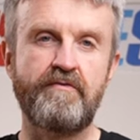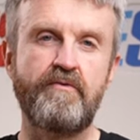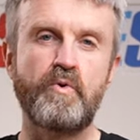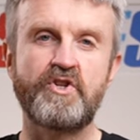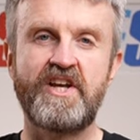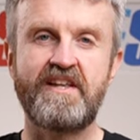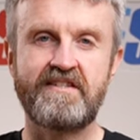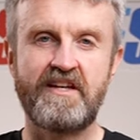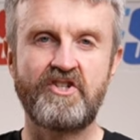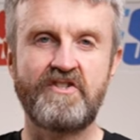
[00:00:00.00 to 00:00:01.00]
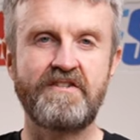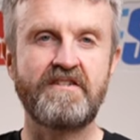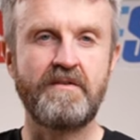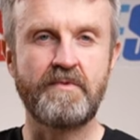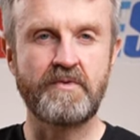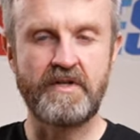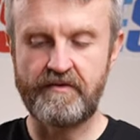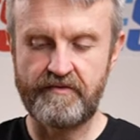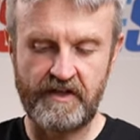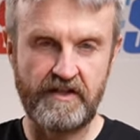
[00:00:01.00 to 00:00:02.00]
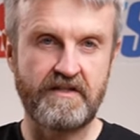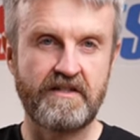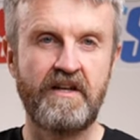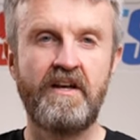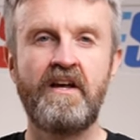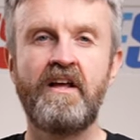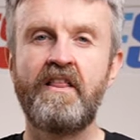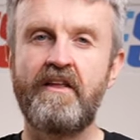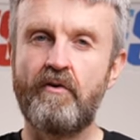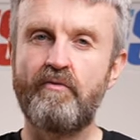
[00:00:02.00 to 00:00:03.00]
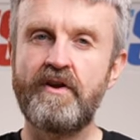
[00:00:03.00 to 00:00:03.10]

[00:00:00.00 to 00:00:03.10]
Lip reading: the fourchette sections that sit between the fingers. There are